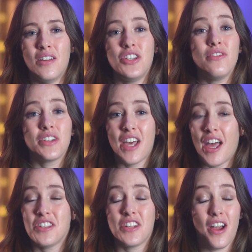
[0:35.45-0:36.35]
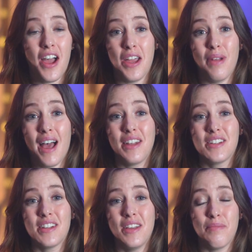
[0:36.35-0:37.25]
She returns to her
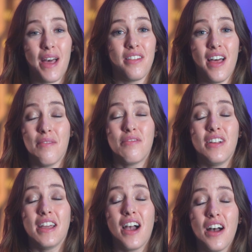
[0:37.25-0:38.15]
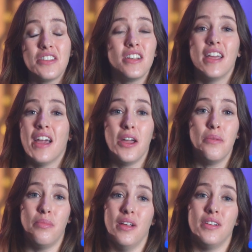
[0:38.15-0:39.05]
homeland, Bethlehem, feeling utterly
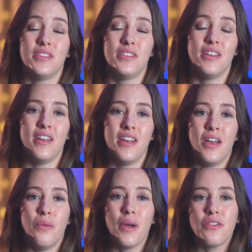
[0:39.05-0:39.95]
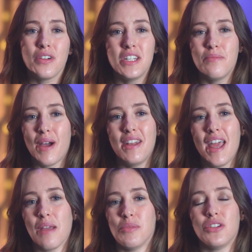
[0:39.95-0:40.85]
hopeless. When greeted by
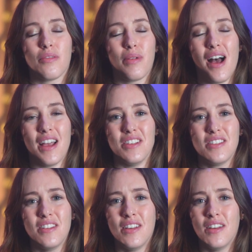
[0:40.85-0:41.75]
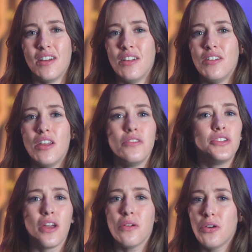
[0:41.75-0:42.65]
name, she replies, No,
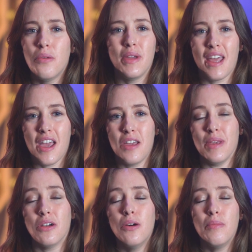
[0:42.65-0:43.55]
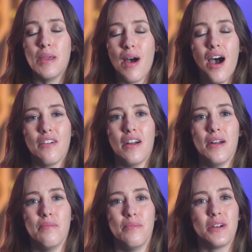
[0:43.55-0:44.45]
don't call me Naomi, call me Mara,
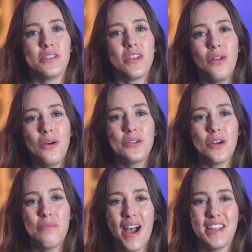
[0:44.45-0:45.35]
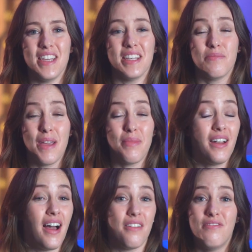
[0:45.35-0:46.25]
because the Lord Almighty has made my
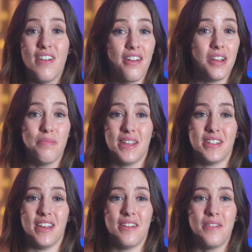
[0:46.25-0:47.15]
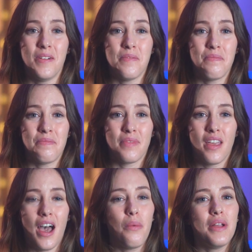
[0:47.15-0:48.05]
life very bitter.
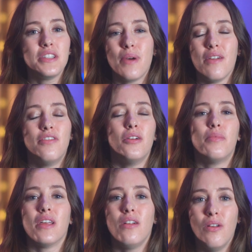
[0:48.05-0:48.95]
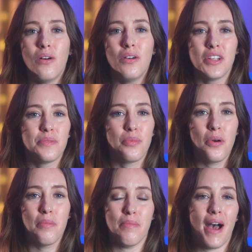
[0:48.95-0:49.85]
I went away full, but the Lord has
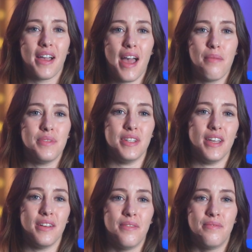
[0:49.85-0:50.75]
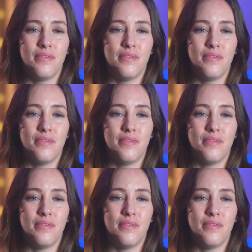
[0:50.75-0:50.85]
brought me back empty.